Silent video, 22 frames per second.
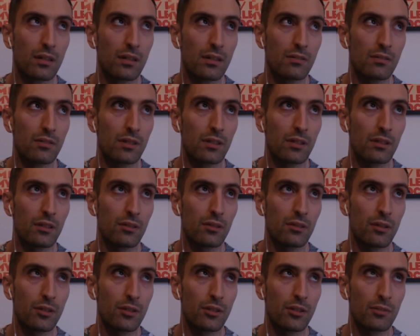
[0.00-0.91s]
good
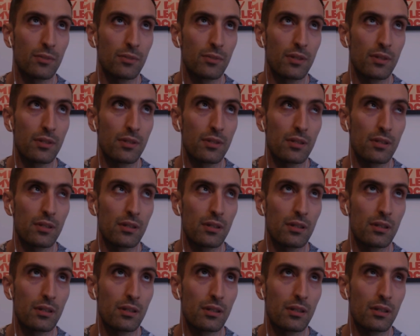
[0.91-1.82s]
question, because it
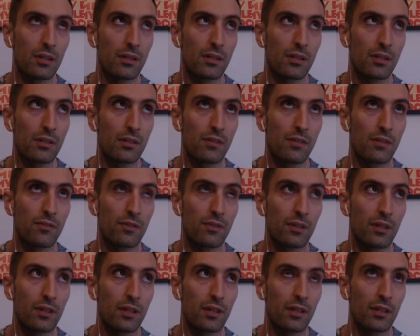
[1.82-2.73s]
is
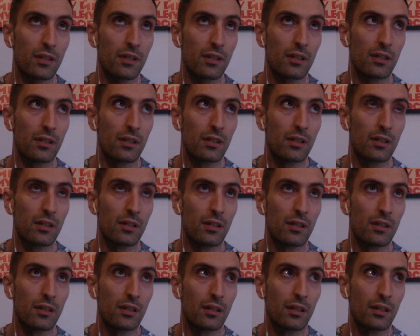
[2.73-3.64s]
definitely
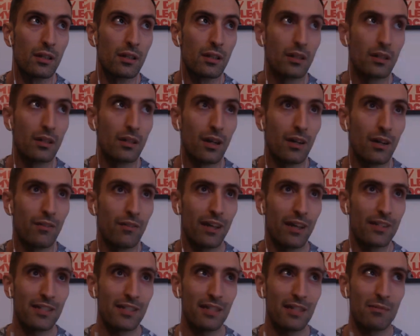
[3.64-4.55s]
that
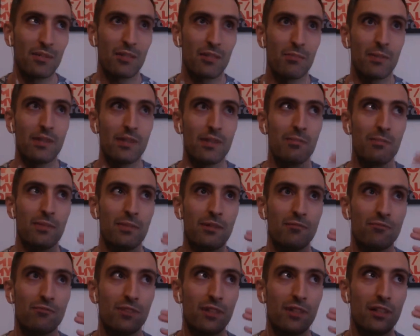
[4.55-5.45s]
seemed to me to be a
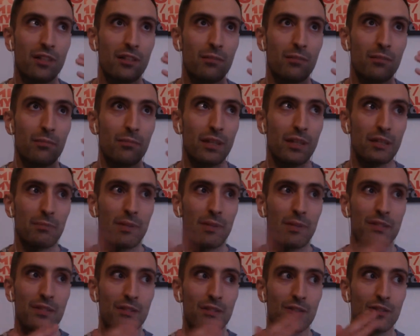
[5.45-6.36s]
real mixed
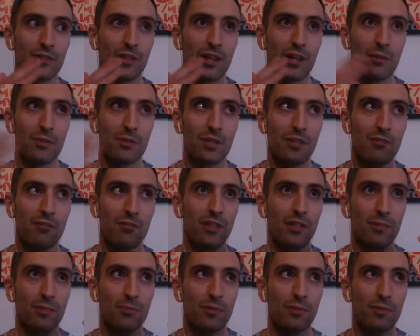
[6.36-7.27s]
message that I was hearing
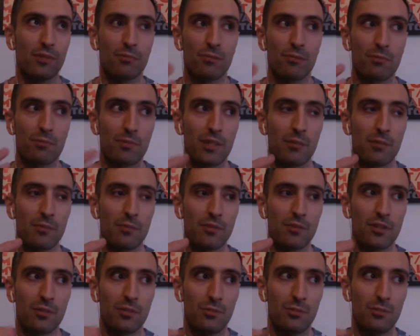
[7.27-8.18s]
in the principles being a
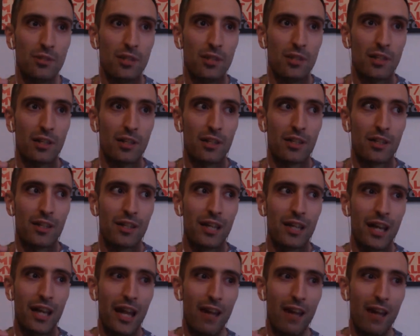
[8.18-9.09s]
musician, was like
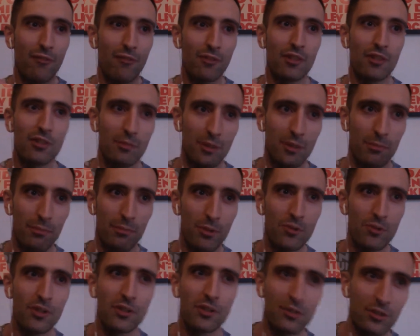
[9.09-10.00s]
everything,
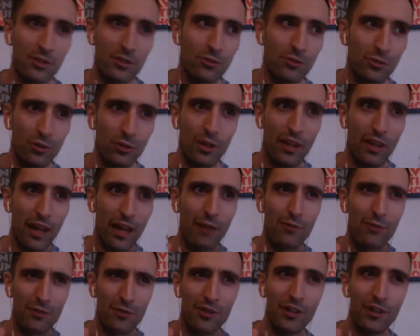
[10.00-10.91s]
music's neutral, the
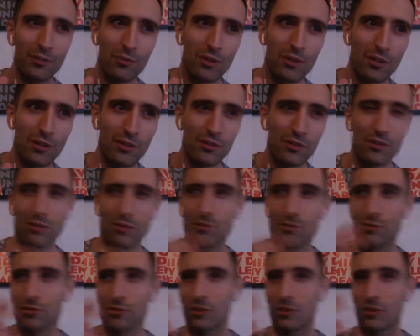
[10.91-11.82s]
outside world is
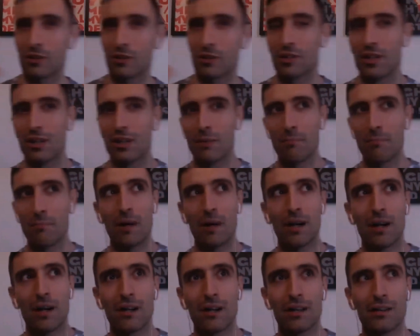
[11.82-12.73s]
neutral,
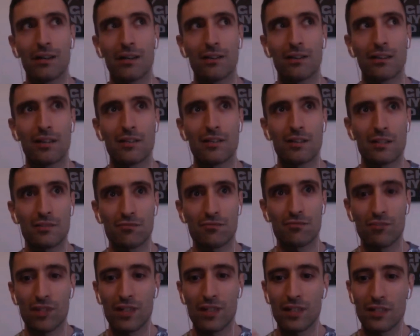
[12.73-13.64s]
but there's this
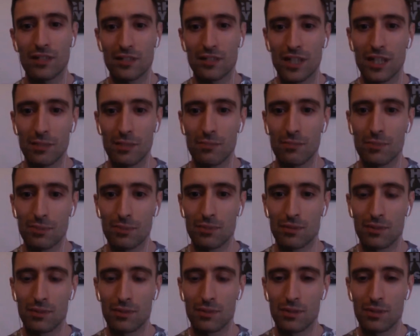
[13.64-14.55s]
really deep
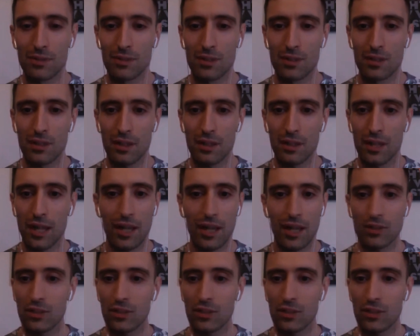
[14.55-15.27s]
connection,